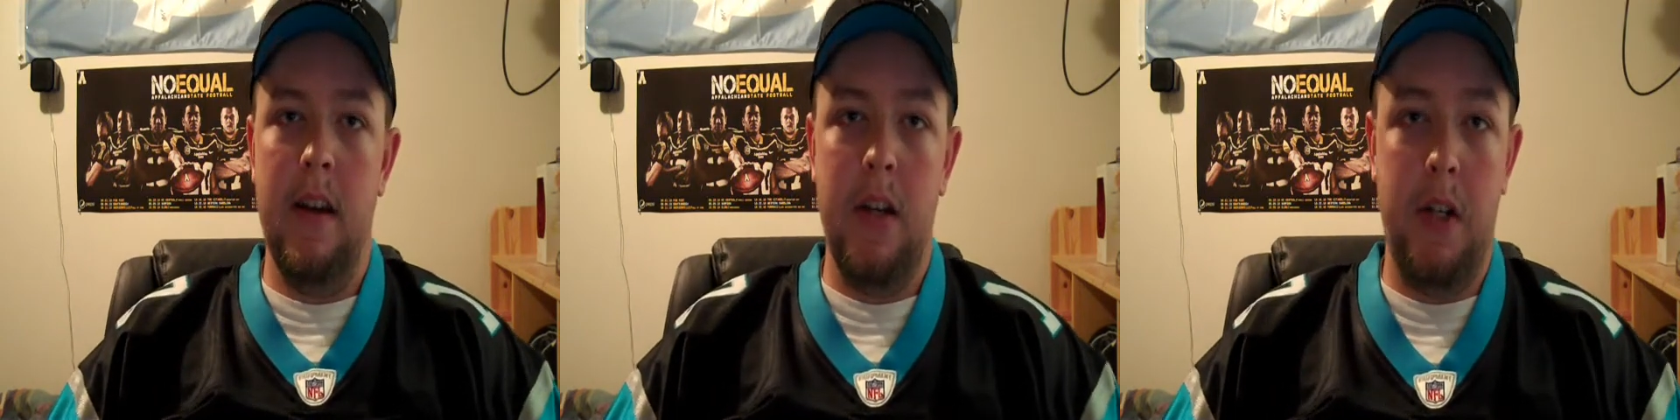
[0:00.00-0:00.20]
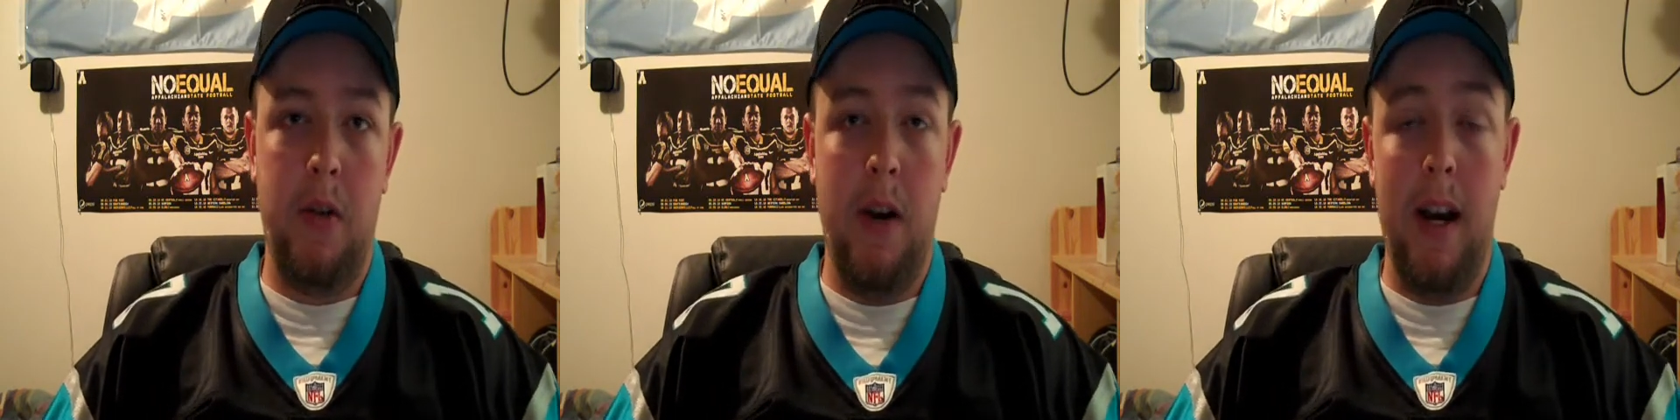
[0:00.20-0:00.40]

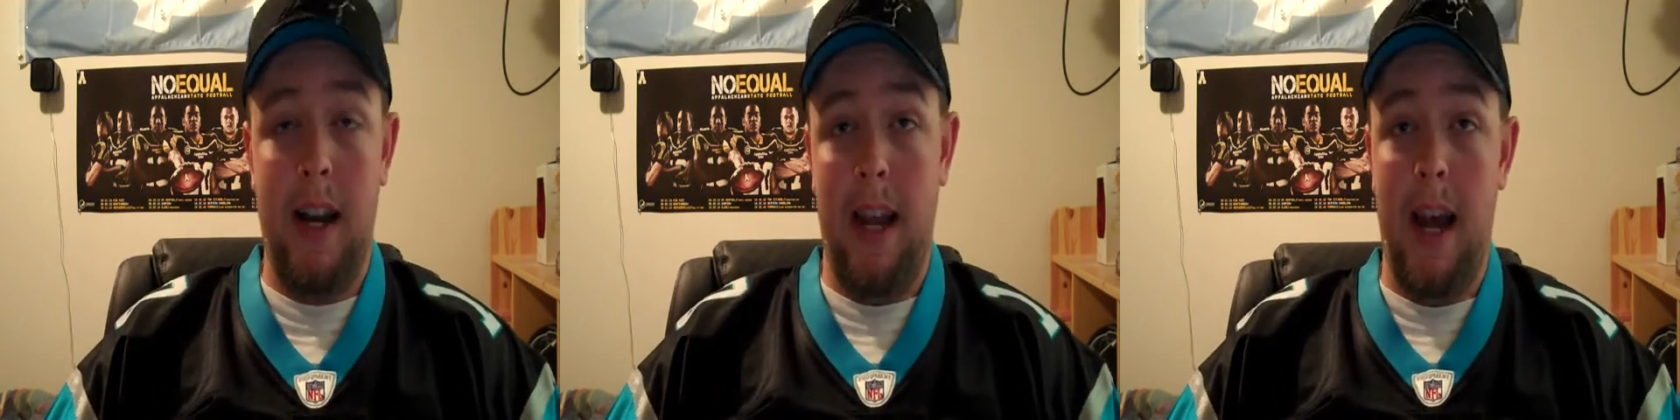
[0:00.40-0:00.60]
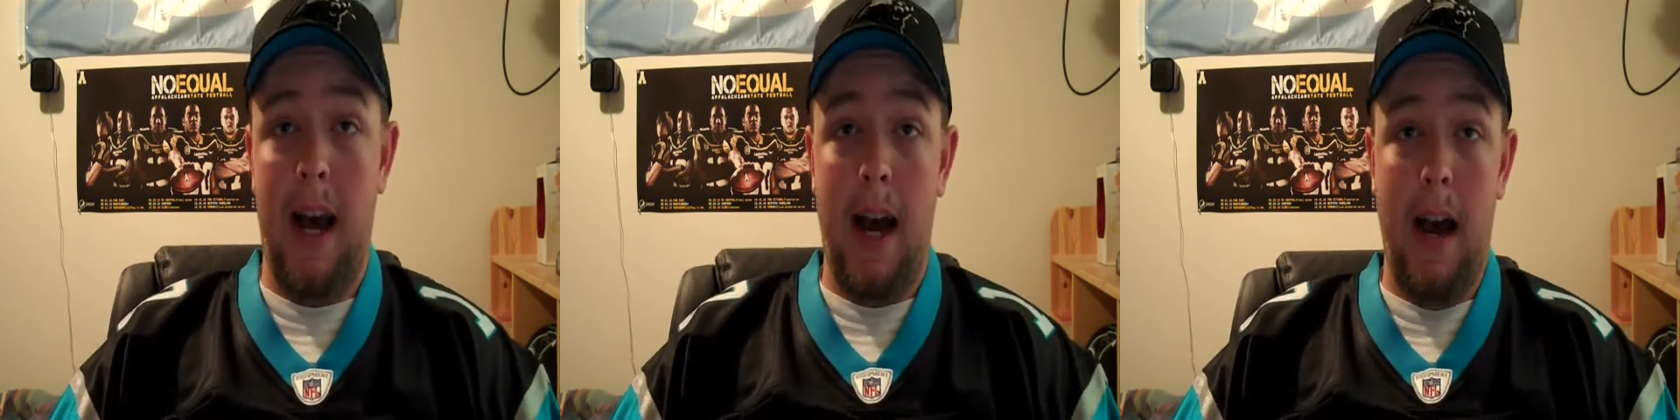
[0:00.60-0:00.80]
Trent
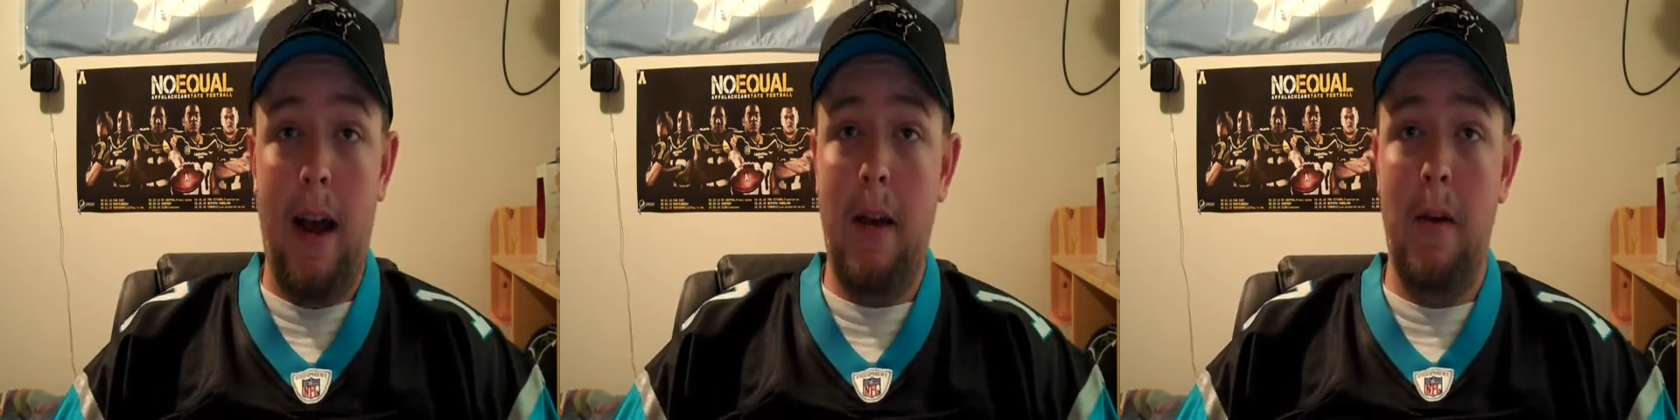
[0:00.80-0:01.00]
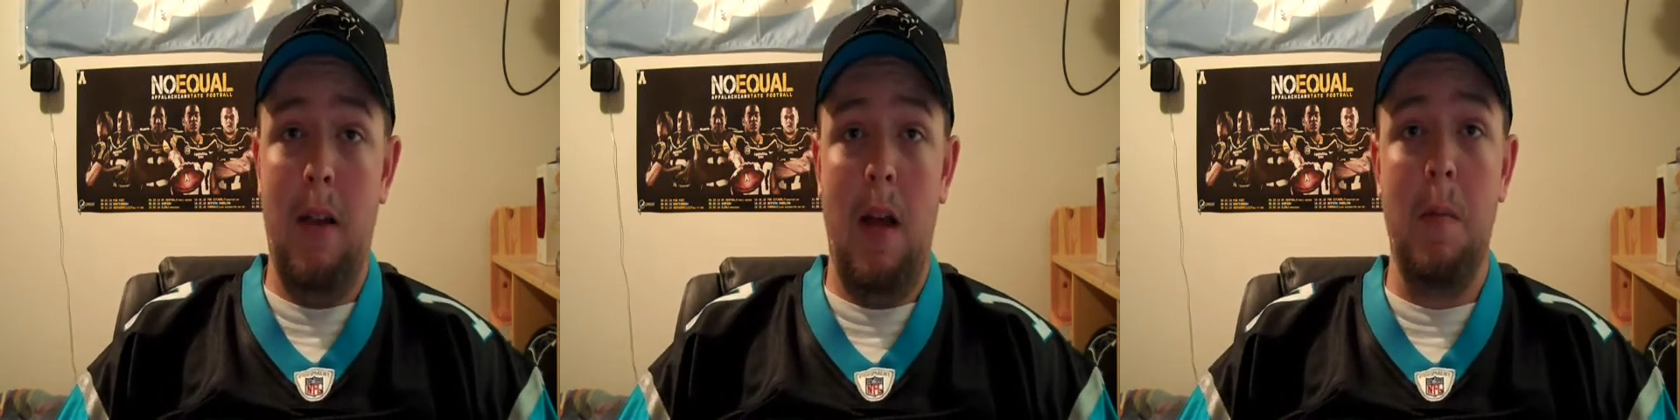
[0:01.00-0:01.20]
Guy,
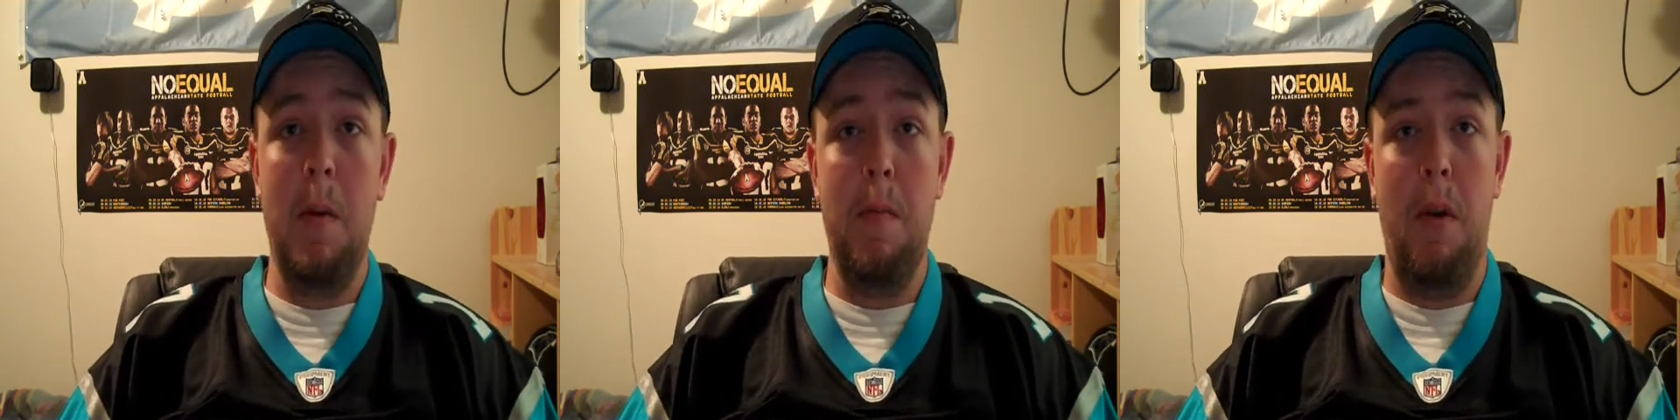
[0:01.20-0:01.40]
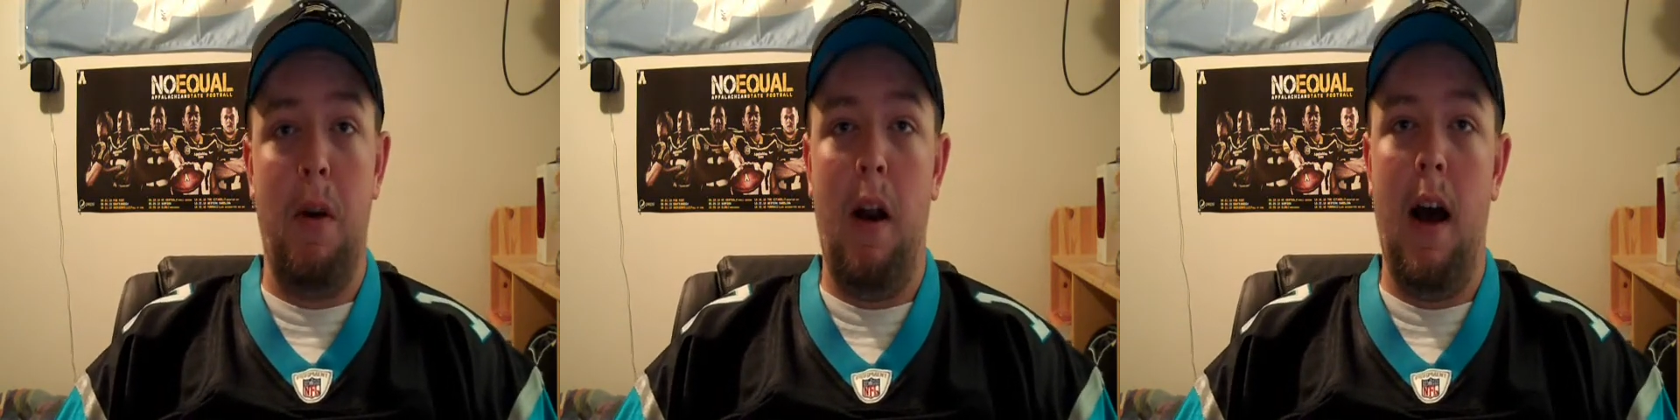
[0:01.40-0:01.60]
who a lot of
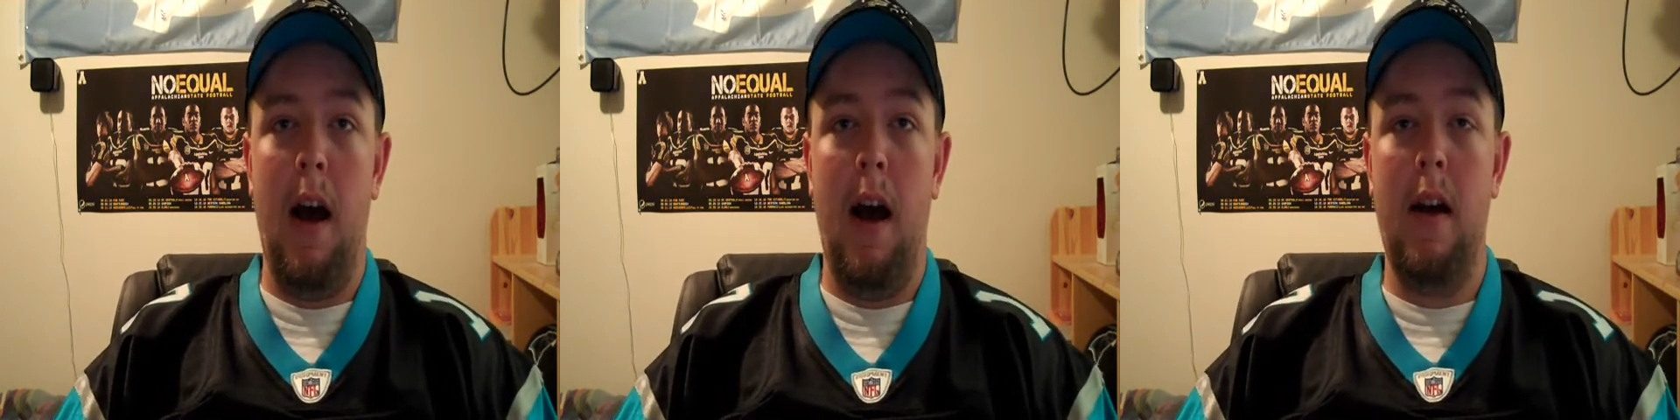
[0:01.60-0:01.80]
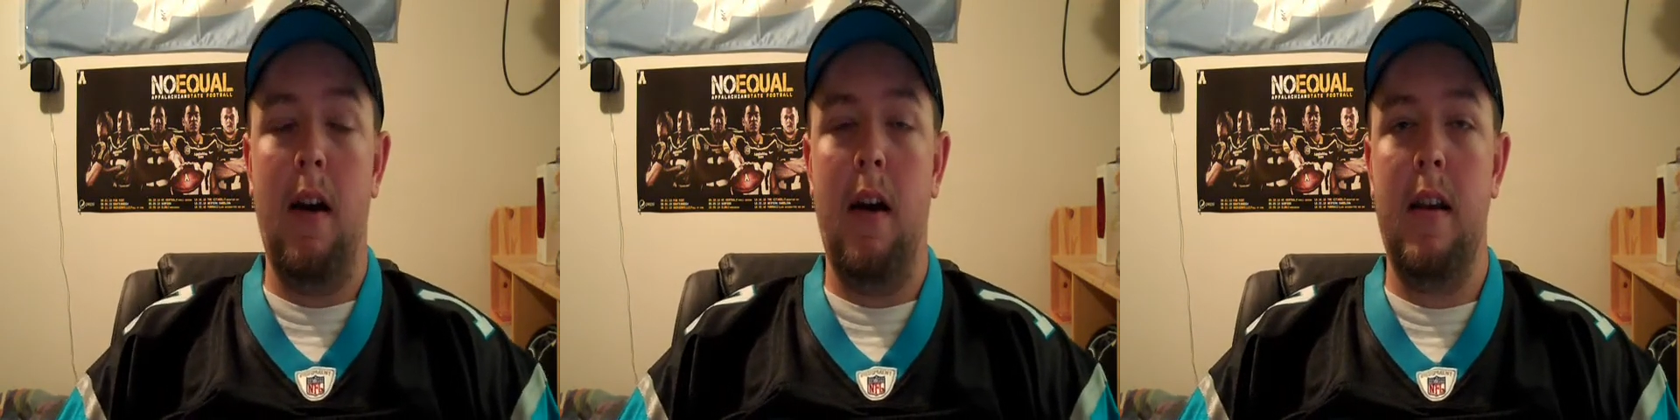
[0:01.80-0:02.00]
people are
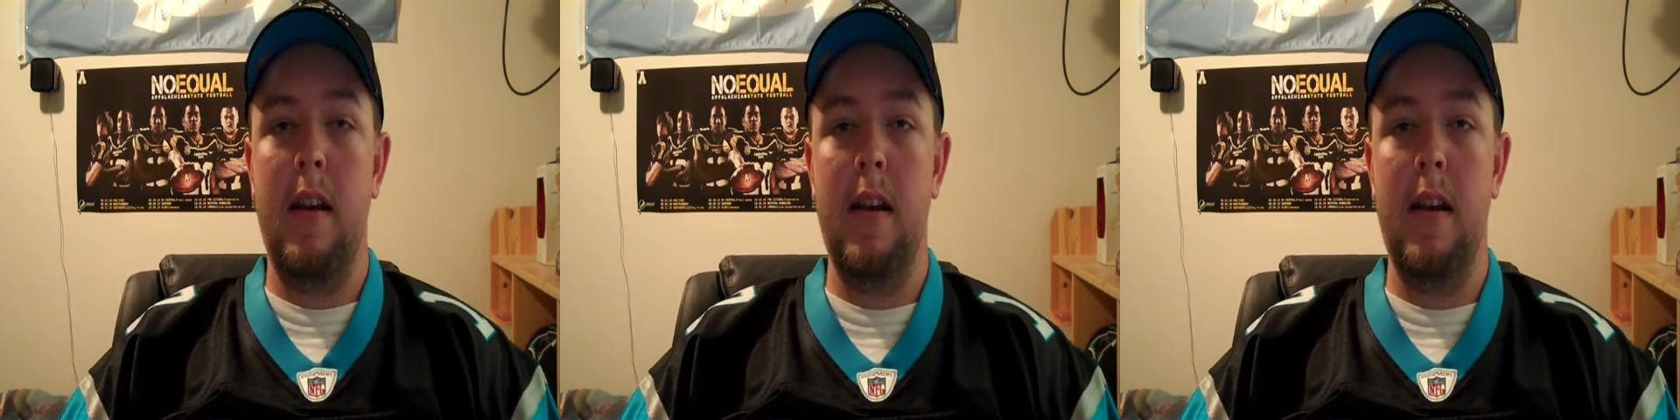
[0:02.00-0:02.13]
high on.